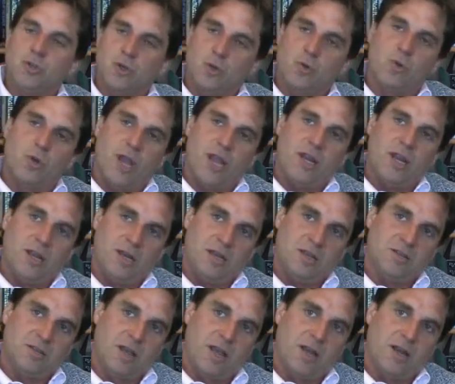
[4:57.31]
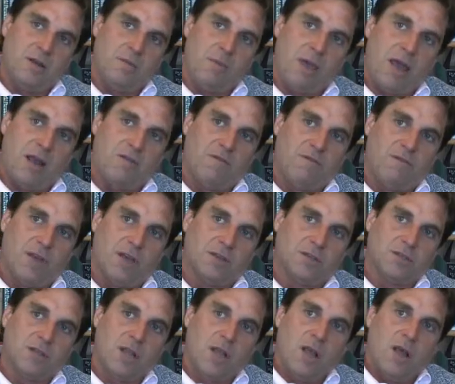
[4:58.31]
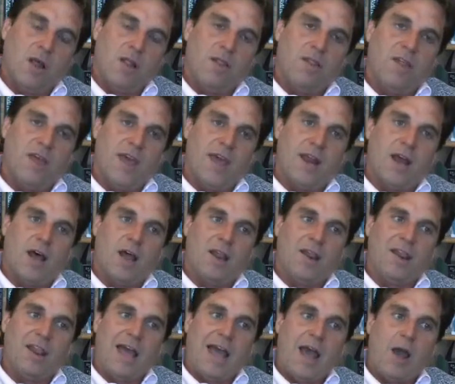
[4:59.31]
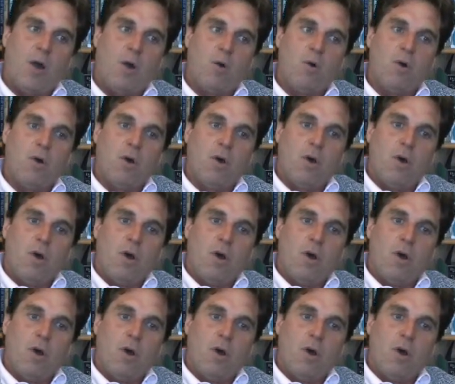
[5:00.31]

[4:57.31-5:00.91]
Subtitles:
to create and design and manifest that allow